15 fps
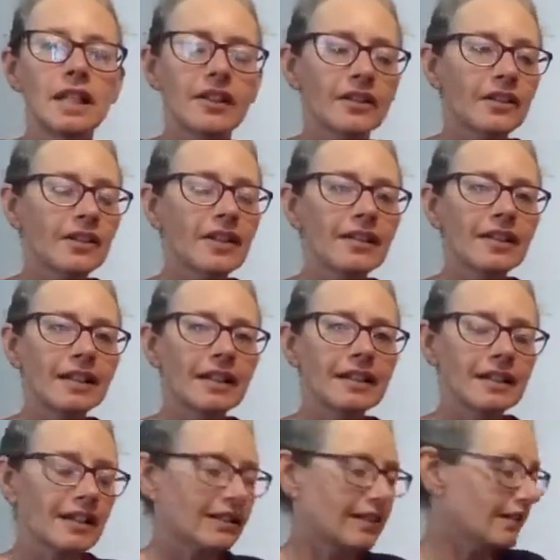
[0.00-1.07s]
so
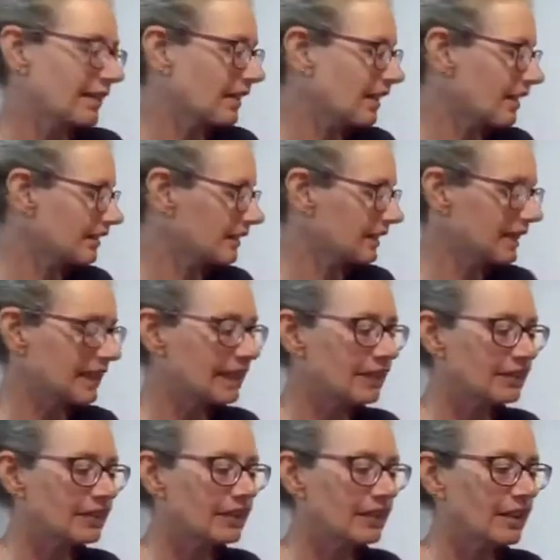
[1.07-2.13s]
this is a lot
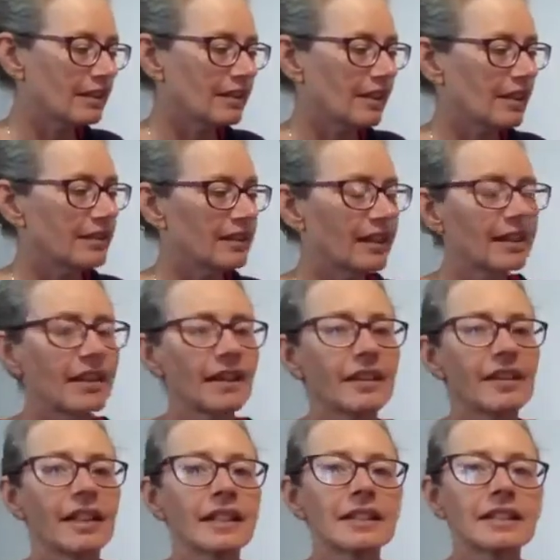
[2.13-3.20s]
clearer and a lot
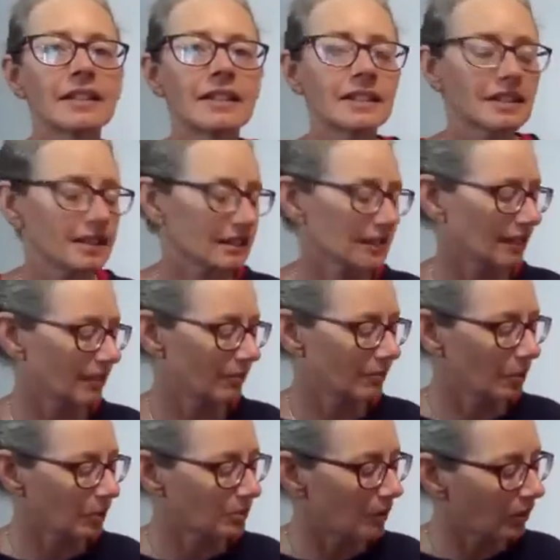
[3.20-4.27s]
nicer. This is kind of
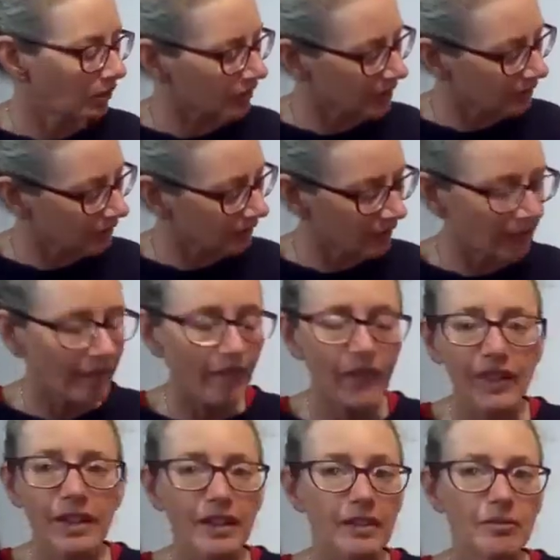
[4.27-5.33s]
more muffled,
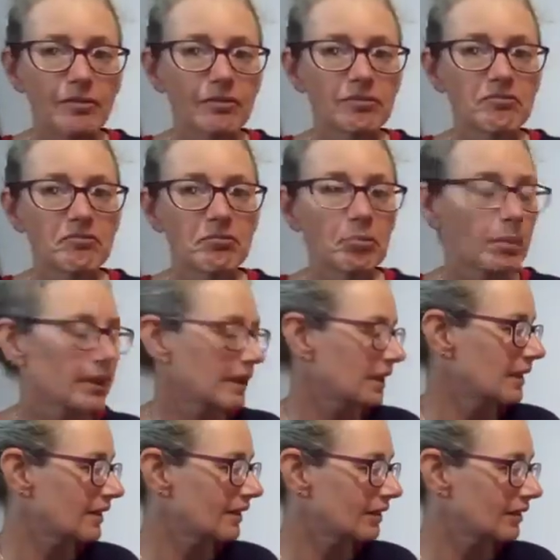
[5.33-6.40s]
but
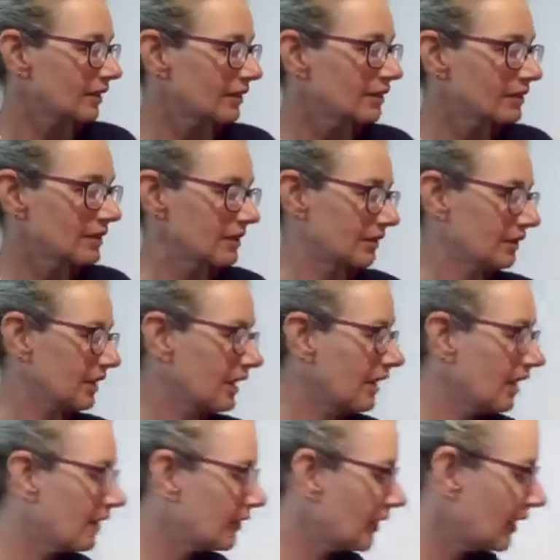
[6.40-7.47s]
it's good. You can
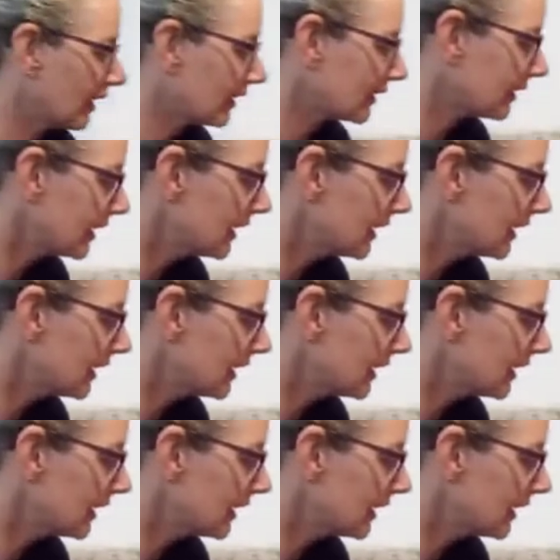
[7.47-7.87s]
live with it.